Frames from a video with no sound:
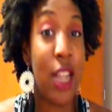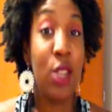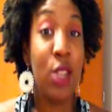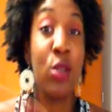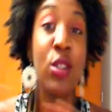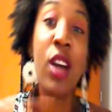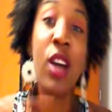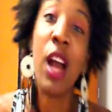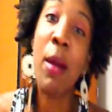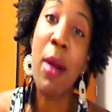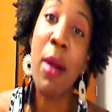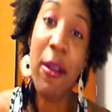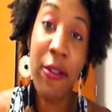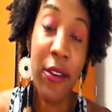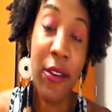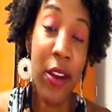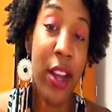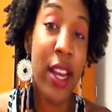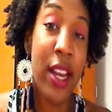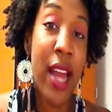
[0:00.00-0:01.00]
And I do talk
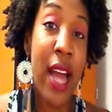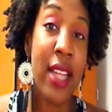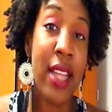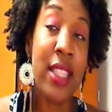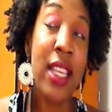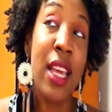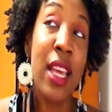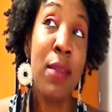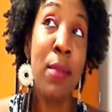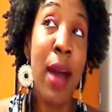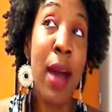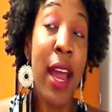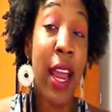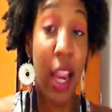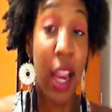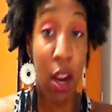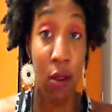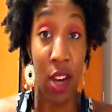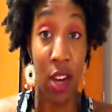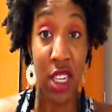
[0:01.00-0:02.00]
about fairy knots in my
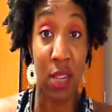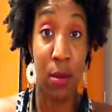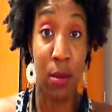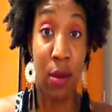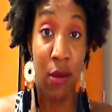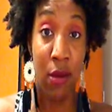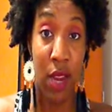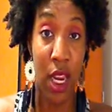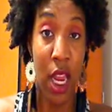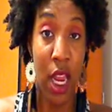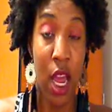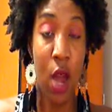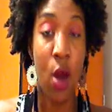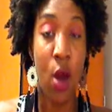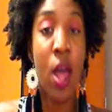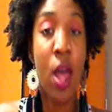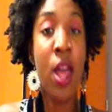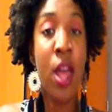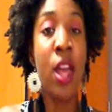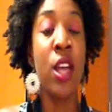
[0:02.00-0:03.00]
hair regimen video.